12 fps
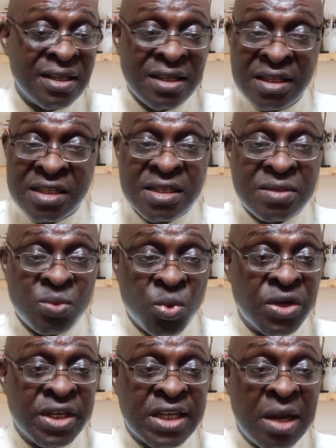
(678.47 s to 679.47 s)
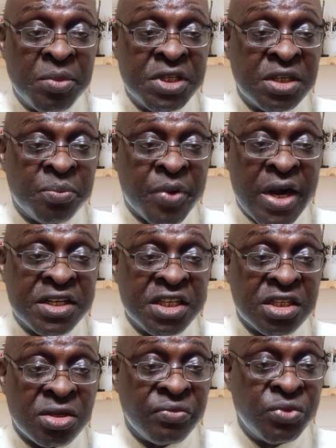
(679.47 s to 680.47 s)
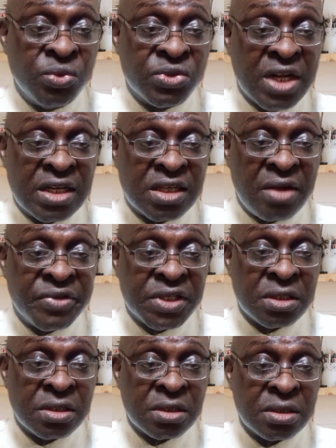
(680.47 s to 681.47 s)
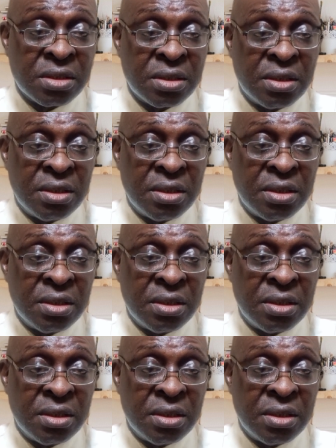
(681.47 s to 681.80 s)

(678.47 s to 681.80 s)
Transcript: is what determines the prices of goods and services,